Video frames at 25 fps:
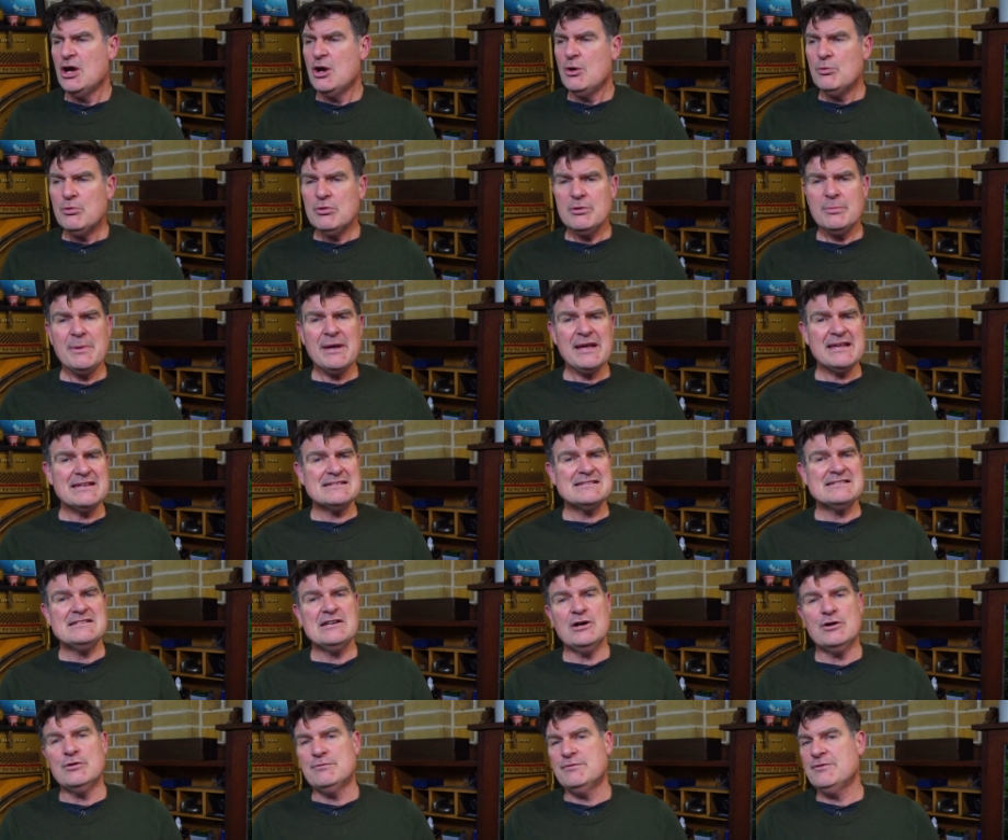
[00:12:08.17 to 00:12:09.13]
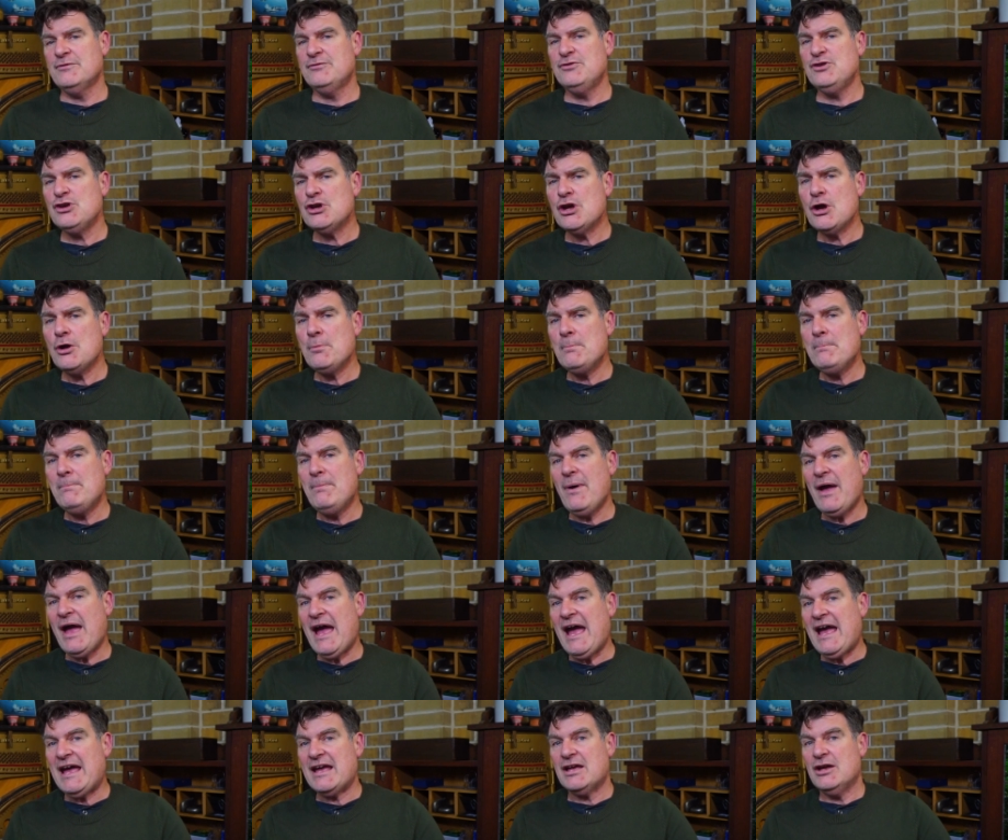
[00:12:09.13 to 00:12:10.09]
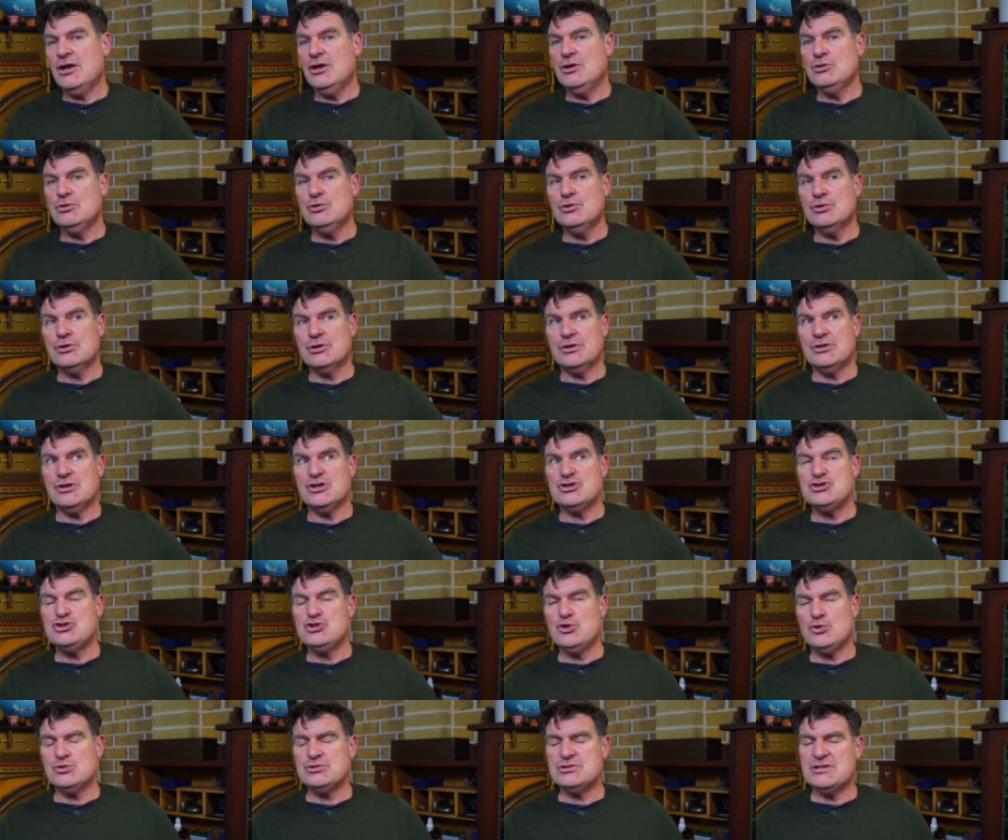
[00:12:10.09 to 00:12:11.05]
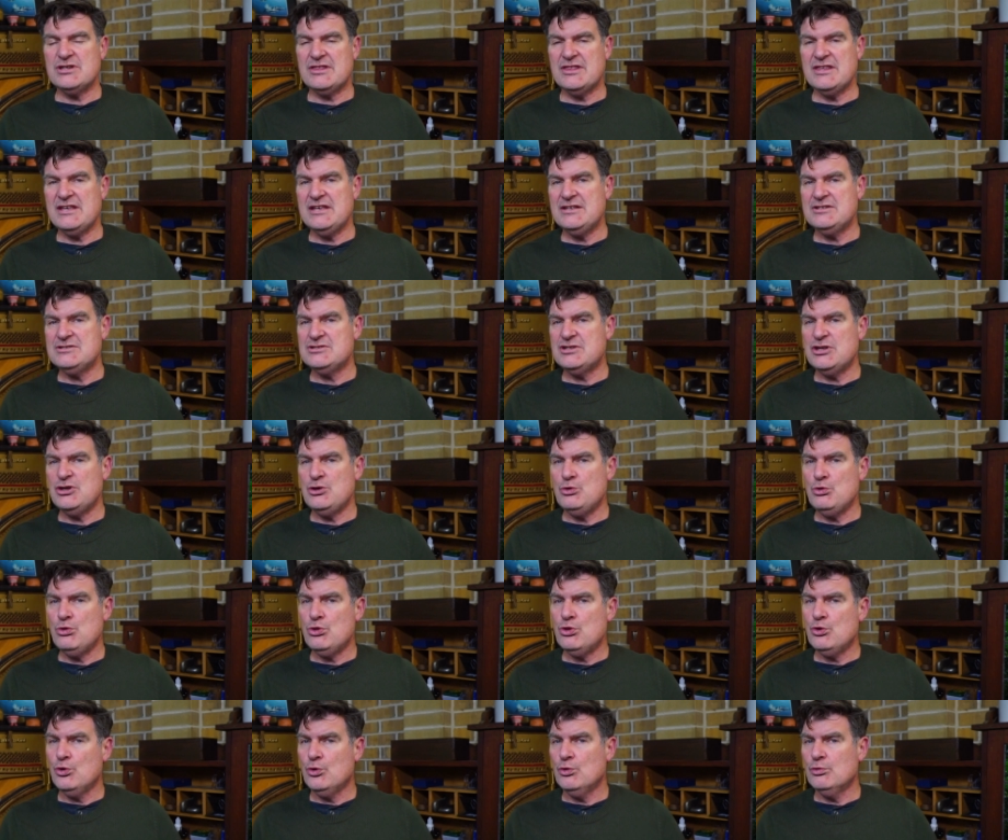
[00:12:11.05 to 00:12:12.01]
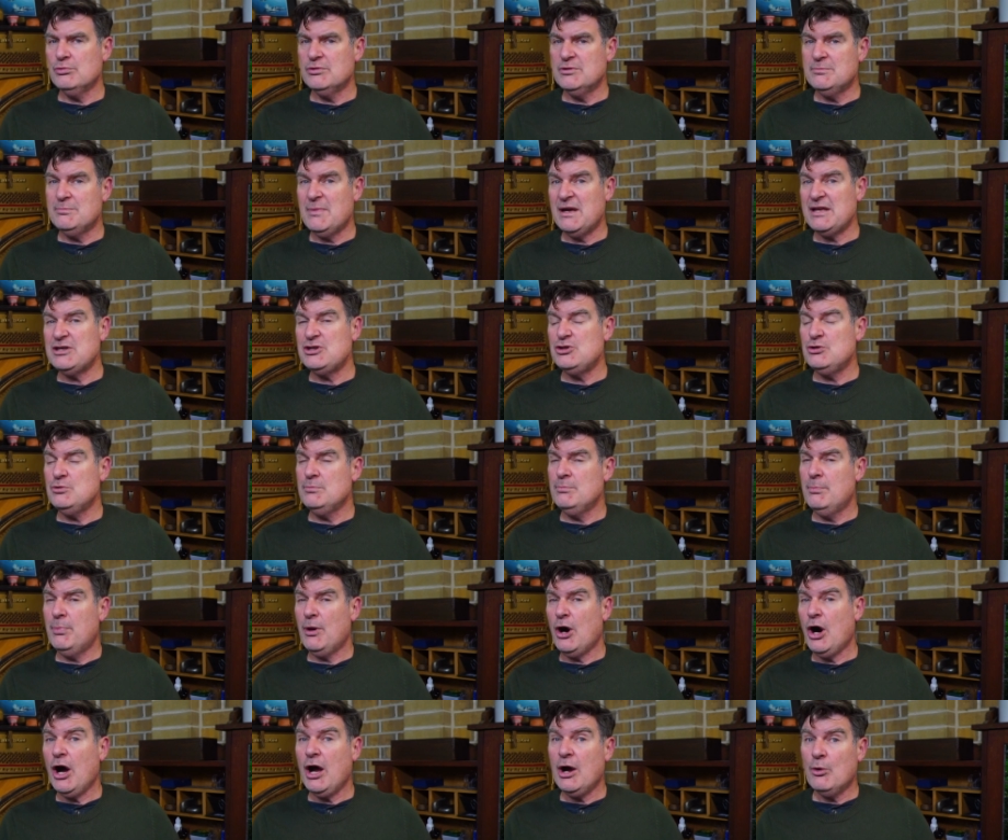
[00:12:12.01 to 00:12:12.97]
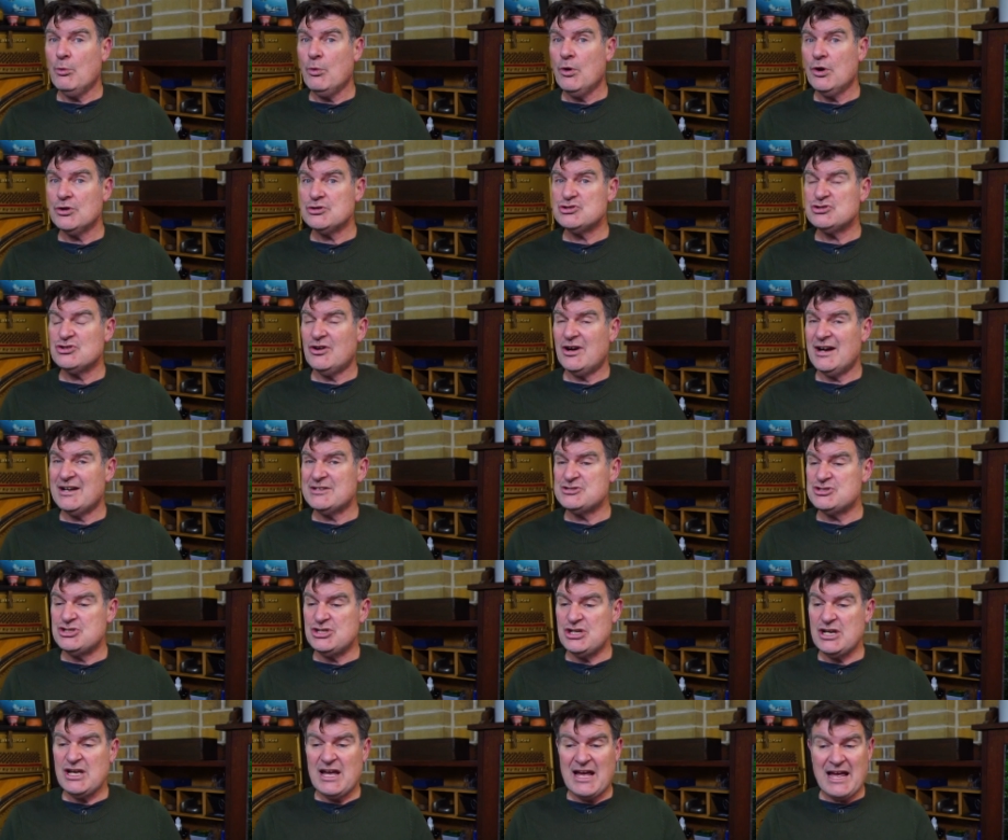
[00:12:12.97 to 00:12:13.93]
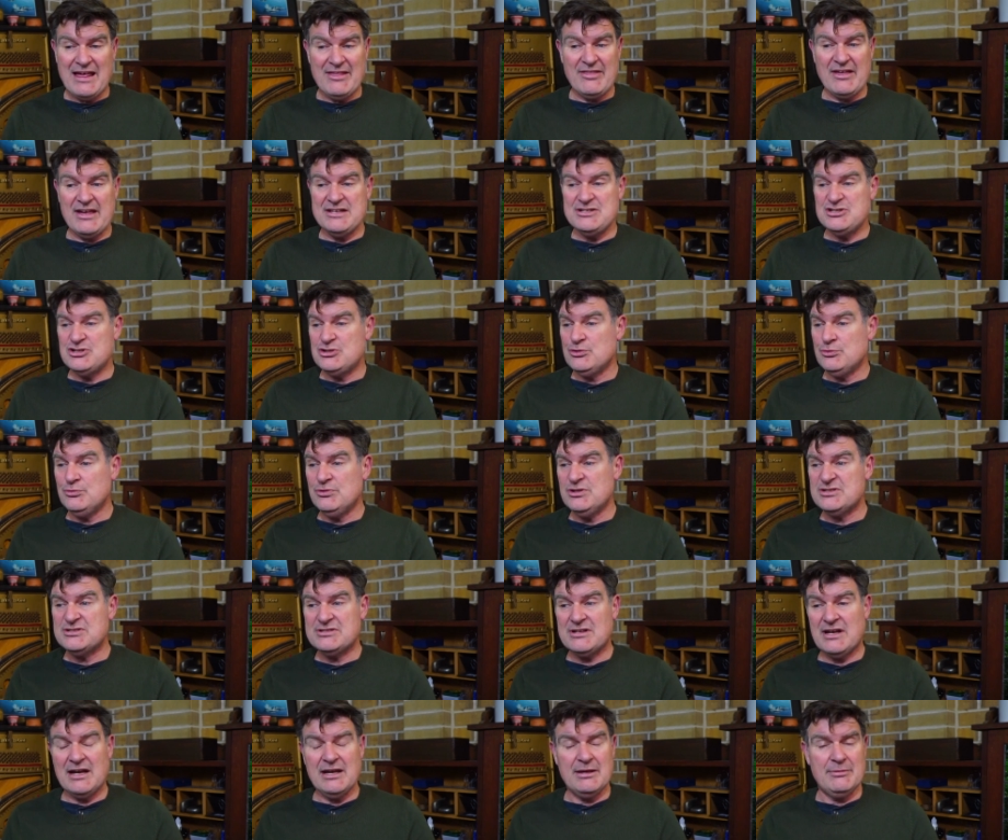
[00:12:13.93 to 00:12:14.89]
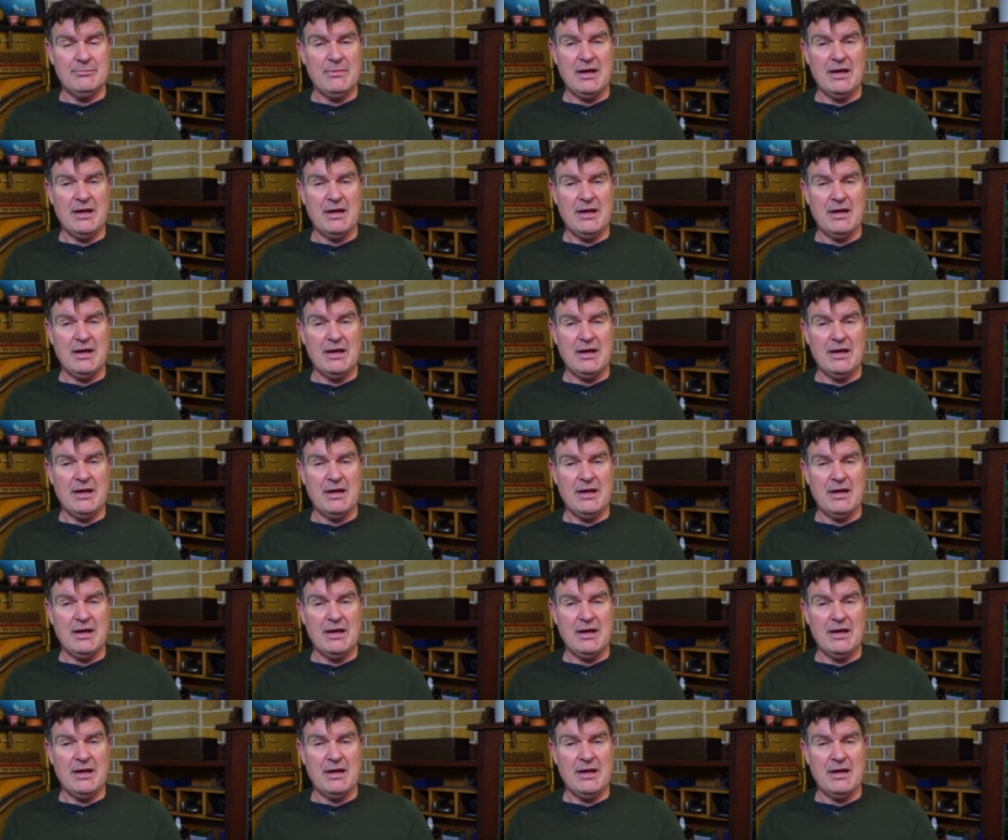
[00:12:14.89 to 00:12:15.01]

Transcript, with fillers: What about yourself? If you go back and look at the sorts of things that you thought would make you buy a watch last year, are they still the same?